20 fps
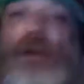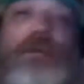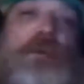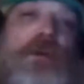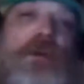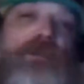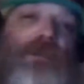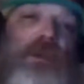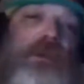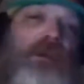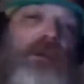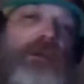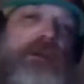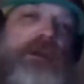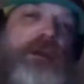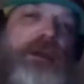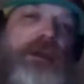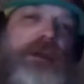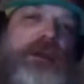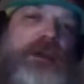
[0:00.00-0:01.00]
But I think
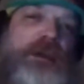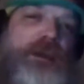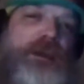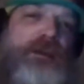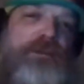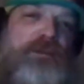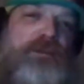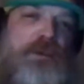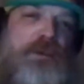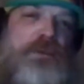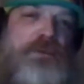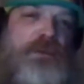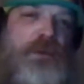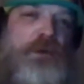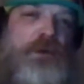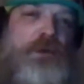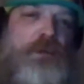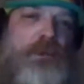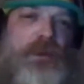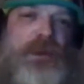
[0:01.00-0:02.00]
in a
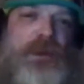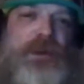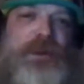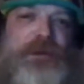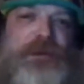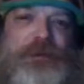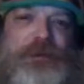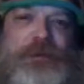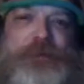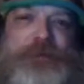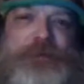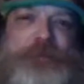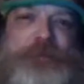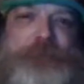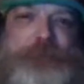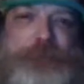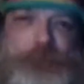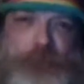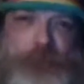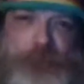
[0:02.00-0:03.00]
physical way, you know,
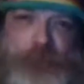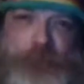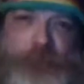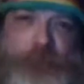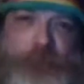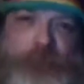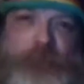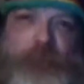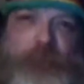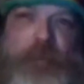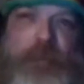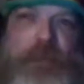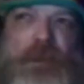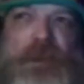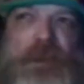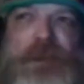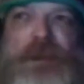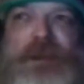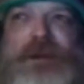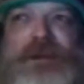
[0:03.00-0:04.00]

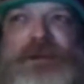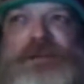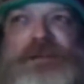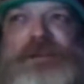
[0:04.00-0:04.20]
the